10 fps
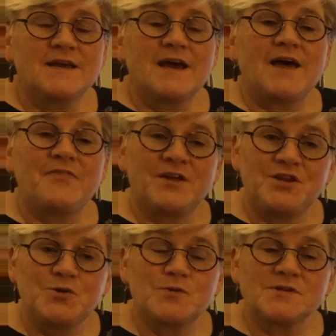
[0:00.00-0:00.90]
And then
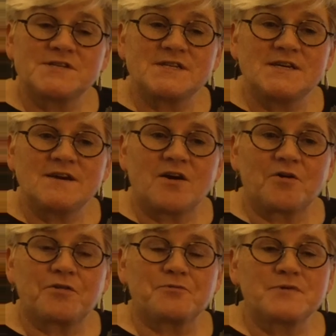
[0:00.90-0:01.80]
you will see our
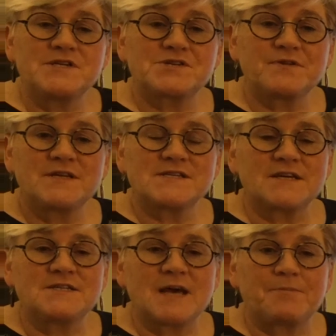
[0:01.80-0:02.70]
3-strings
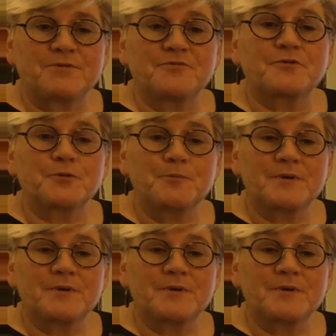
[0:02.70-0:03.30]
adaptive group